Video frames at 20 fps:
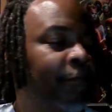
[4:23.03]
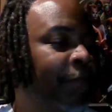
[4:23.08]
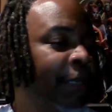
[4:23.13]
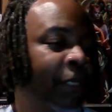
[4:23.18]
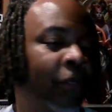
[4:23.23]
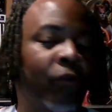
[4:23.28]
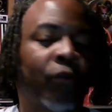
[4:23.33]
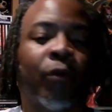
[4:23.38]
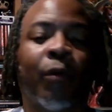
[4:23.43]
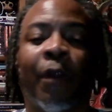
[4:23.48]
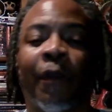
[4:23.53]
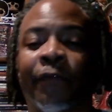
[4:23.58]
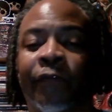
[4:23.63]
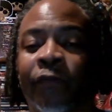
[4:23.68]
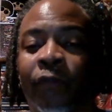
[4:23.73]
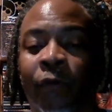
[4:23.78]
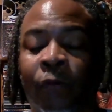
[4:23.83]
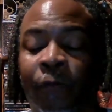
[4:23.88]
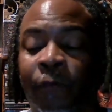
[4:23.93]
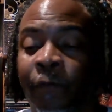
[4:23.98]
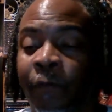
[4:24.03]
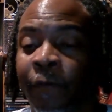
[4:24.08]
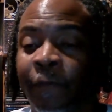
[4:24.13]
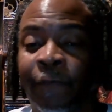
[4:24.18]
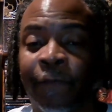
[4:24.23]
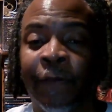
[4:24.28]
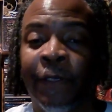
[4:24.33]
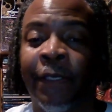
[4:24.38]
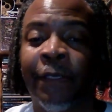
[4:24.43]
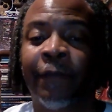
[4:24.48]
big crossover
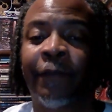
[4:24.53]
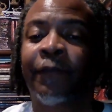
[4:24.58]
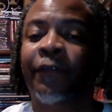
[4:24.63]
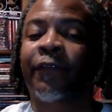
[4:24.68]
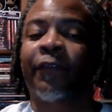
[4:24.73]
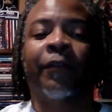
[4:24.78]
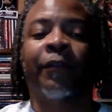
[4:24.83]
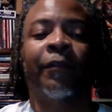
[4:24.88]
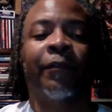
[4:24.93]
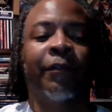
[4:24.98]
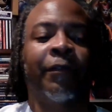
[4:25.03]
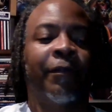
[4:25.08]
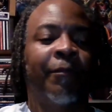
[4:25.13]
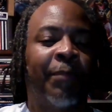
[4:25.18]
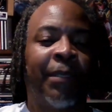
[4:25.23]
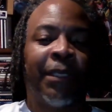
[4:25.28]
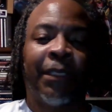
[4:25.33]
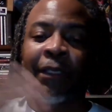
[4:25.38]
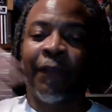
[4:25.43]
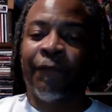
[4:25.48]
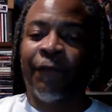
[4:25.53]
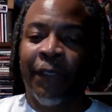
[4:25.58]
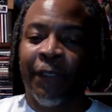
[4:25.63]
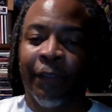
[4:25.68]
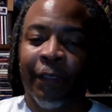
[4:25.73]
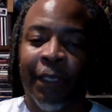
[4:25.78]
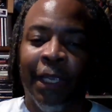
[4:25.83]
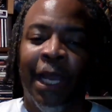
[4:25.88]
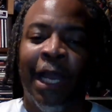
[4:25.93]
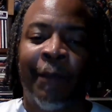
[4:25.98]
events and the big
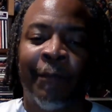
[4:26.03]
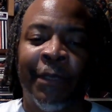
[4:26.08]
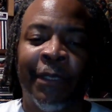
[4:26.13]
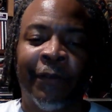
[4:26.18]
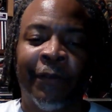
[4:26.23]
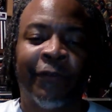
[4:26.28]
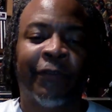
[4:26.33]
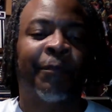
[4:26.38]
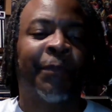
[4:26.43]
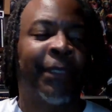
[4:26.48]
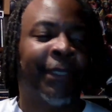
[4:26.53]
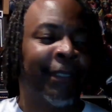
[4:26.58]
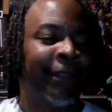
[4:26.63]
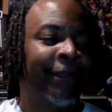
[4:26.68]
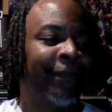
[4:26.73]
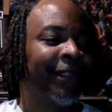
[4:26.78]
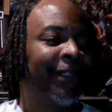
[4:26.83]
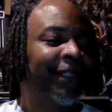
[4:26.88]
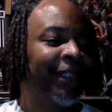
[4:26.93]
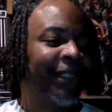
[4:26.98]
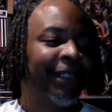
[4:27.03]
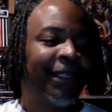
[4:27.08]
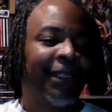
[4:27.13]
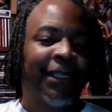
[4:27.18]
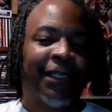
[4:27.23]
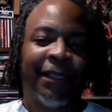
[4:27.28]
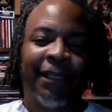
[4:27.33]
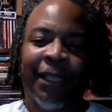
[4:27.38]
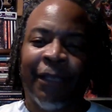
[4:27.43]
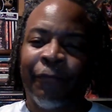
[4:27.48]
event comics, but
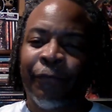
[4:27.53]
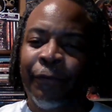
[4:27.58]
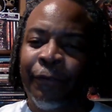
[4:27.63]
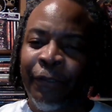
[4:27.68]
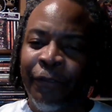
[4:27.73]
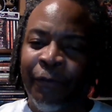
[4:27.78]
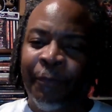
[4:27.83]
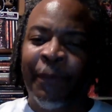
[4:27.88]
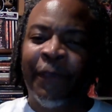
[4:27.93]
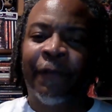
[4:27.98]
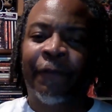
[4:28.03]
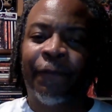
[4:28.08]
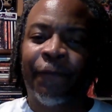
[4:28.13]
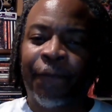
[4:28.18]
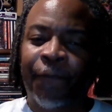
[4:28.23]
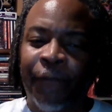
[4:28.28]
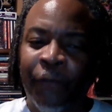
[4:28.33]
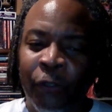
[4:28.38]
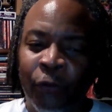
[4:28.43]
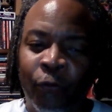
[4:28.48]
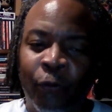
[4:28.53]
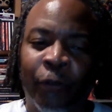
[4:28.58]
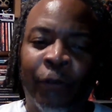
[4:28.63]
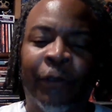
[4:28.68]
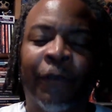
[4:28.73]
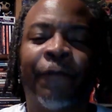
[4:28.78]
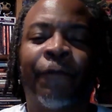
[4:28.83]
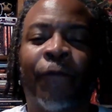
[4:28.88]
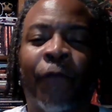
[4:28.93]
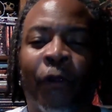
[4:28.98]
they were a little bit
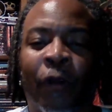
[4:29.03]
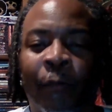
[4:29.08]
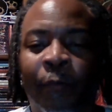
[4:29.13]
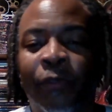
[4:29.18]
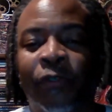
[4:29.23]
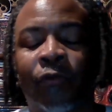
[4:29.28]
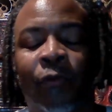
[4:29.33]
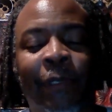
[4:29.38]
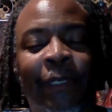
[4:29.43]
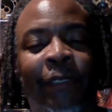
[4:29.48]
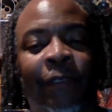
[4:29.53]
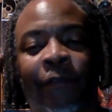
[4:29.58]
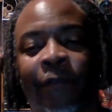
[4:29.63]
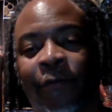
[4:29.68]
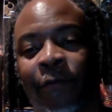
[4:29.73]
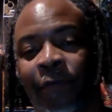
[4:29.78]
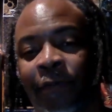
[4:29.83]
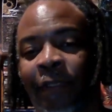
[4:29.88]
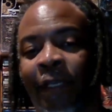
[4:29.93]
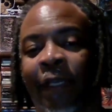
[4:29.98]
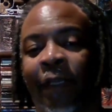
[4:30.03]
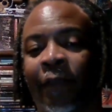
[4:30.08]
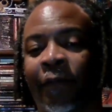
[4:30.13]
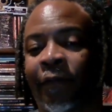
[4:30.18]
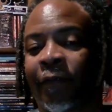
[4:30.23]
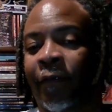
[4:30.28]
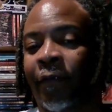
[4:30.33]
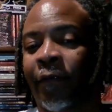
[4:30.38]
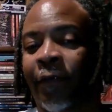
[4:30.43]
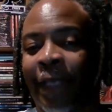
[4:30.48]
fewer and far between in those
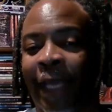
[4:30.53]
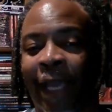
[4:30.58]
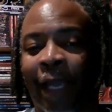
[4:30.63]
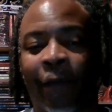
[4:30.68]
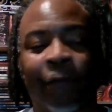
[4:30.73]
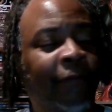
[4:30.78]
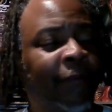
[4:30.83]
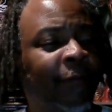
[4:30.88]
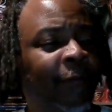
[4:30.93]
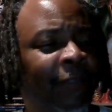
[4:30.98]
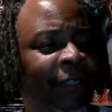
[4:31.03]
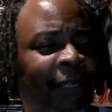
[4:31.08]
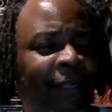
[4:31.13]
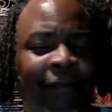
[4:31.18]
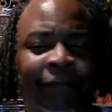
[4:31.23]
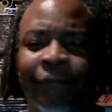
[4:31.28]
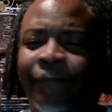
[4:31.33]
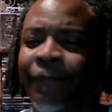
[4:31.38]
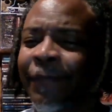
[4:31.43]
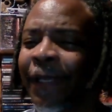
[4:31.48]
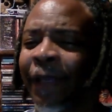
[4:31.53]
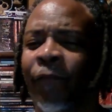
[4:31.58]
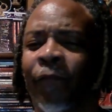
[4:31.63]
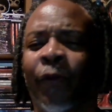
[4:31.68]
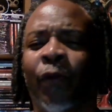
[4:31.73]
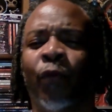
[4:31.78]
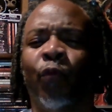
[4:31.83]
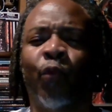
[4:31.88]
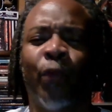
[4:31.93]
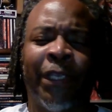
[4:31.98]
days than now. It seems like
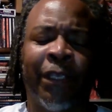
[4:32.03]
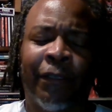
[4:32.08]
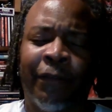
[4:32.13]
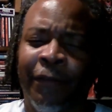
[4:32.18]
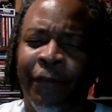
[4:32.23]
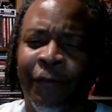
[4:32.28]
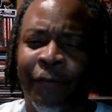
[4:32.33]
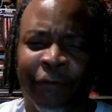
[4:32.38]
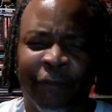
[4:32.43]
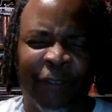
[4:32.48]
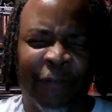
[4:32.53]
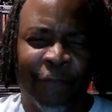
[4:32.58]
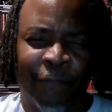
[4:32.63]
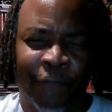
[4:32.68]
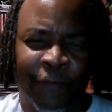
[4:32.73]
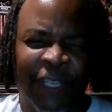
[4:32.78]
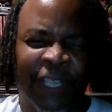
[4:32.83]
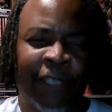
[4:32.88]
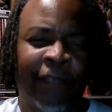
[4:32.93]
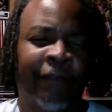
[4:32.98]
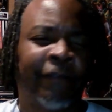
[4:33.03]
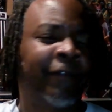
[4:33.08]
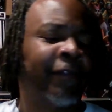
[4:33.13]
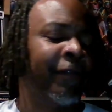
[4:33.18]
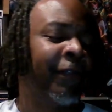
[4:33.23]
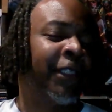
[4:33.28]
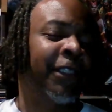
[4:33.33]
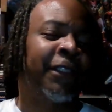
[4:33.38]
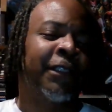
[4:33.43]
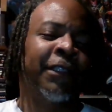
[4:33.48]
every week there's an event
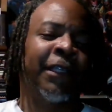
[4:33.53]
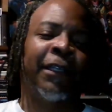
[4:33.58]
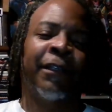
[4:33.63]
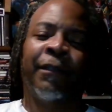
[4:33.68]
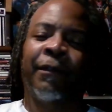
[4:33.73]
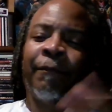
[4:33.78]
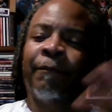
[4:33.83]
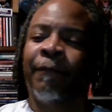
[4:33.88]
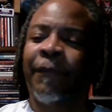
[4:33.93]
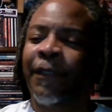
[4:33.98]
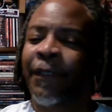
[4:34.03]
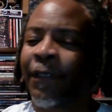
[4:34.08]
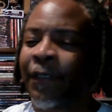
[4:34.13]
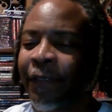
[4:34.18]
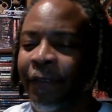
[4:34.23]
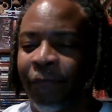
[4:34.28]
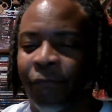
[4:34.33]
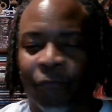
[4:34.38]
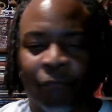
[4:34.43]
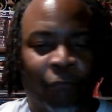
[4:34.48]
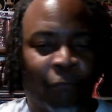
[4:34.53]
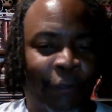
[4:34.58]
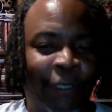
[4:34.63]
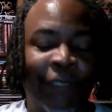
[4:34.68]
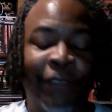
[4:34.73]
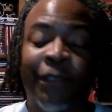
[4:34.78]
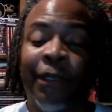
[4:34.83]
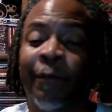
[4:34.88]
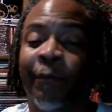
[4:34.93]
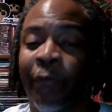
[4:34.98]
and then they
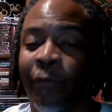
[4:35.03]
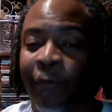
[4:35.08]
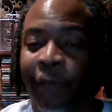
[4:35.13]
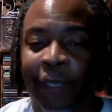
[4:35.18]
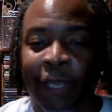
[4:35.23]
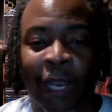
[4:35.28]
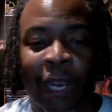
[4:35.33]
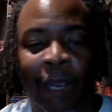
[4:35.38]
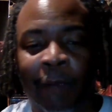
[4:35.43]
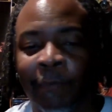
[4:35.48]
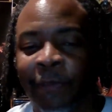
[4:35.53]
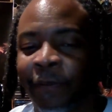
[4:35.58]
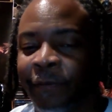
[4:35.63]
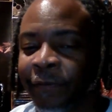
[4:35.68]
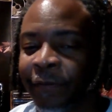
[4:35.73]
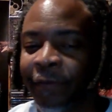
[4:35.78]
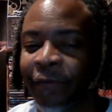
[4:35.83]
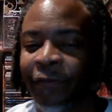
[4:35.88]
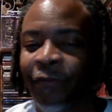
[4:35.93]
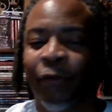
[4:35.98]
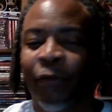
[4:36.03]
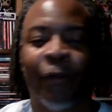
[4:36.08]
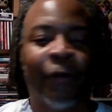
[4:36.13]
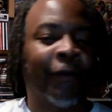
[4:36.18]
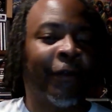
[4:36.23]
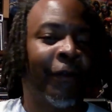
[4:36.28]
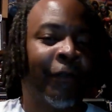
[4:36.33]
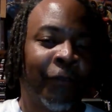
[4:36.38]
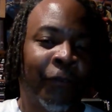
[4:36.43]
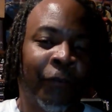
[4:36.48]
renumber the comics and
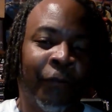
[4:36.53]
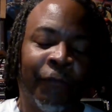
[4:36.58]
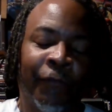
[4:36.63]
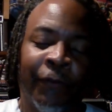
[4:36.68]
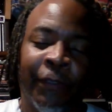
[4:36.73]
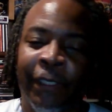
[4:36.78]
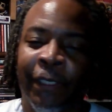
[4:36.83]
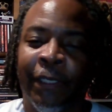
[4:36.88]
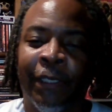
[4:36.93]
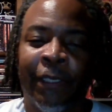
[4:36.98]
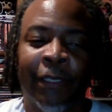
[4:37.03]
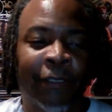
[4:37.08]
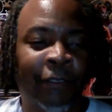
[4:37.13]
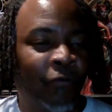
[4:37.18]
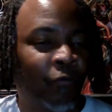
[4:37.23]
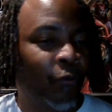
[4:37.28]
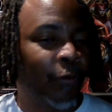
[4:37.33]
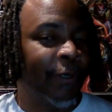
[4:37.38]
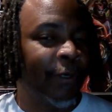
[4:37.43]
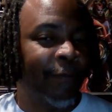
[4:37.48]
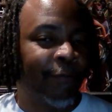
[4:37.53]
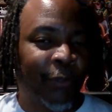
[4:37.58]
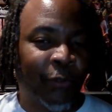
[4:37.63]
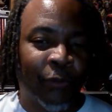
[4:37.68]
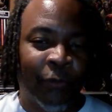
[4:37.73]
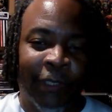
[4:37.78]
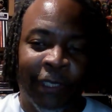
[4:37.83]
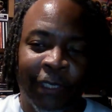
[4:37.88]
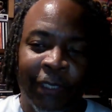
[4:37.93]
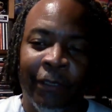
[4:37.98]
start all over again and
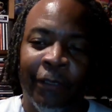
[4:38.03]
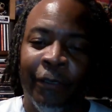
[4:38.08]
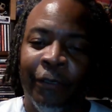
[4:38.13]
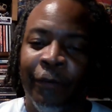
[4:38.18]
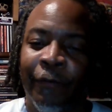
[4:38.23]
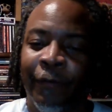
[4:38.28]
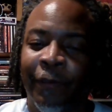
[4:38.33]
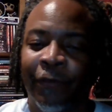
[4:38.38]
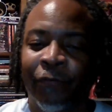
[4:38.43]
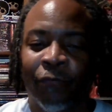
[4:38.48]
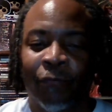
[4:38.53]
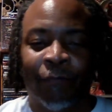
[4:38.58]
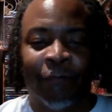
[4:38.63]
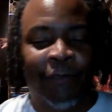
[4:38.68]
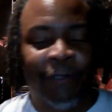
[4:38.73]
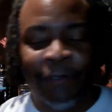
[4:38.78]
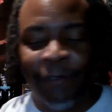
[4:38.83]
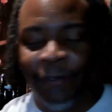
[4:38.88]
reboot here and